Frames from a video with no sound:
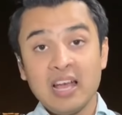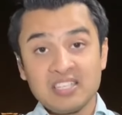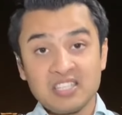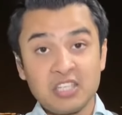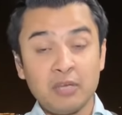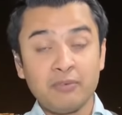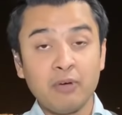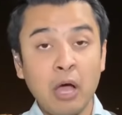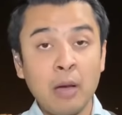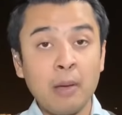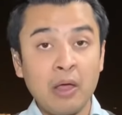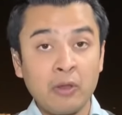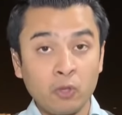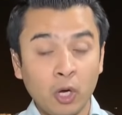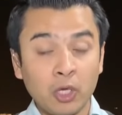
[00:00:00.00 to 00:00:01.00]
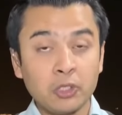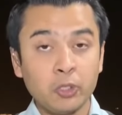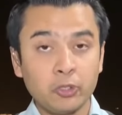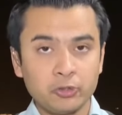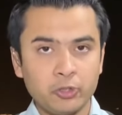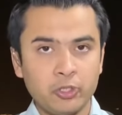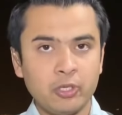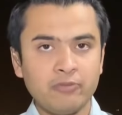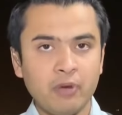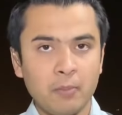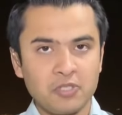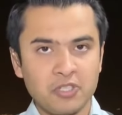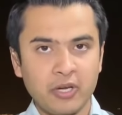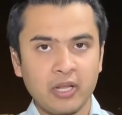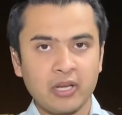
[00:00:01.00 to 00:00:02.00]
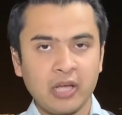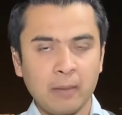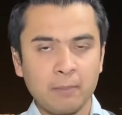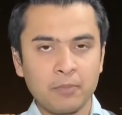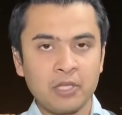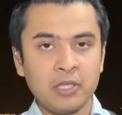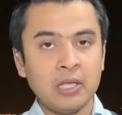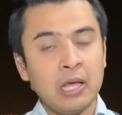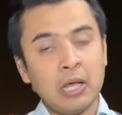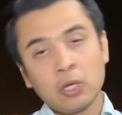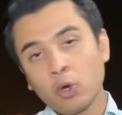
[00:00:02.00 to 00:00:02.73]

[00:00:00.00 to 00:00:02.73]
C-Pharm and not the australian pharmaceutical company